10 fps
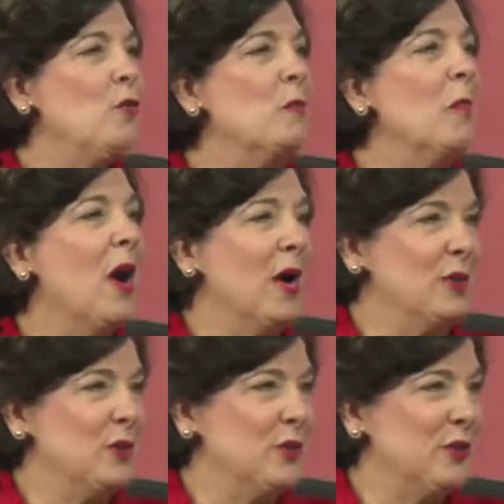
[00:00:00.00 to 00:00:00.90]

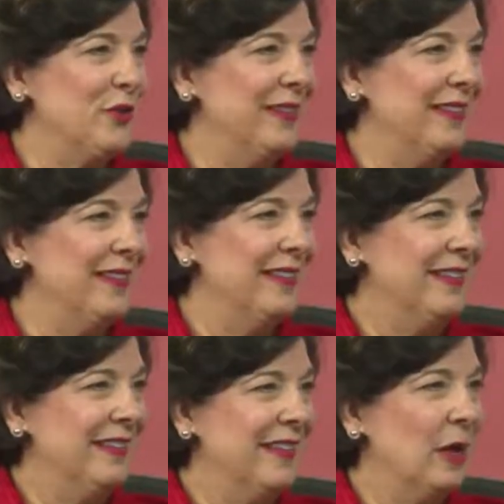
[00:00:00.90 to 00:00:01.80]
much
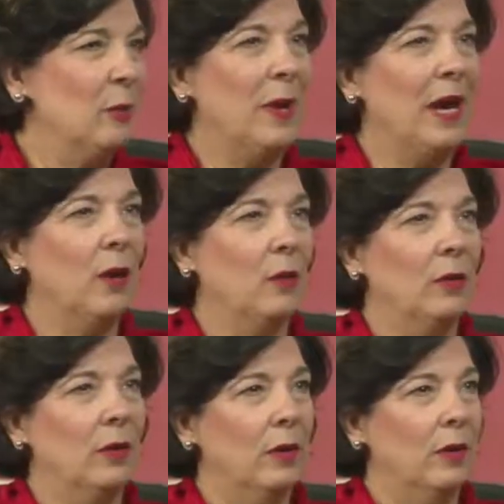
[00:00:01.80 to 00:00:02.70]
about
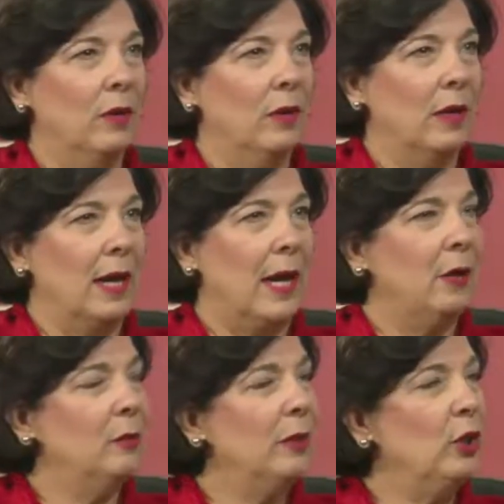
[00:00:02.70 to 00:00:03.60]
how
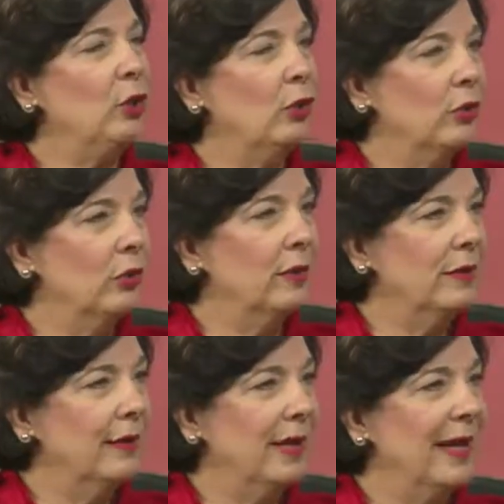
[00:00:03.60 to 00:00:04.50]
to be heard
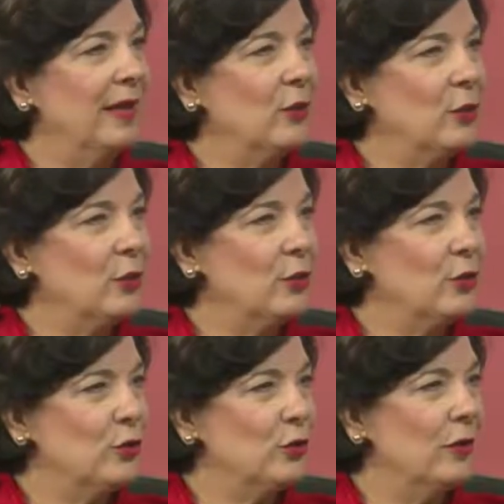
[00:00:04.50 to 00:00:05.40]
and
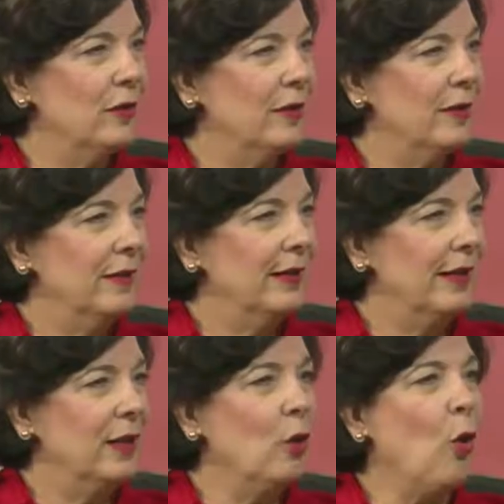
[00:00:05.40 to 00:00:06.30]
understood
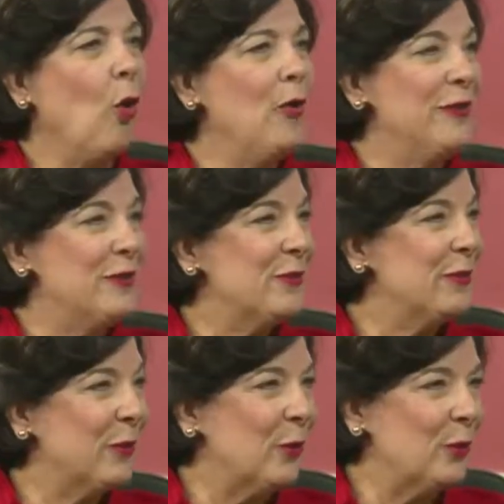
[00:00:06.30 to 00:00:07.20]
in all these
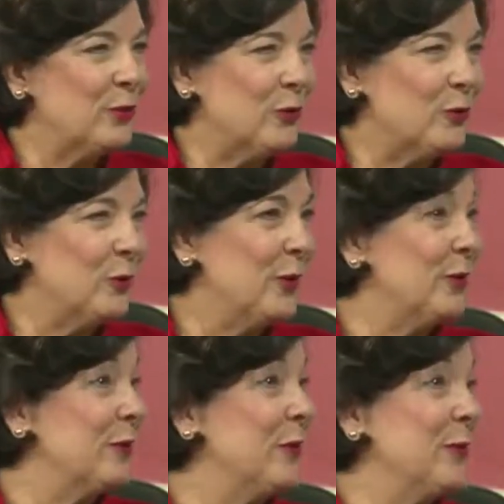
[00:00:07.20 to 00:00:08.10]
different cultures, because
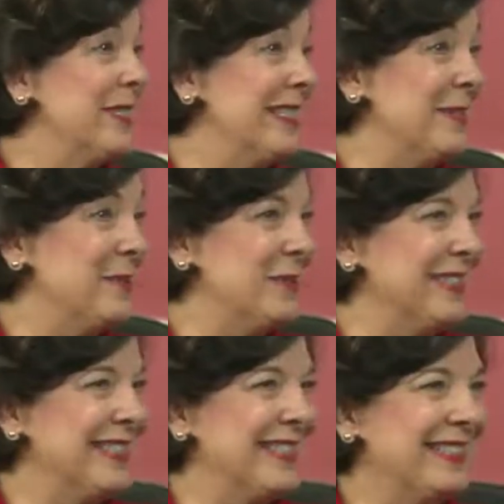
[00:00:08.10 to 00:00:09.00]
everyone's different.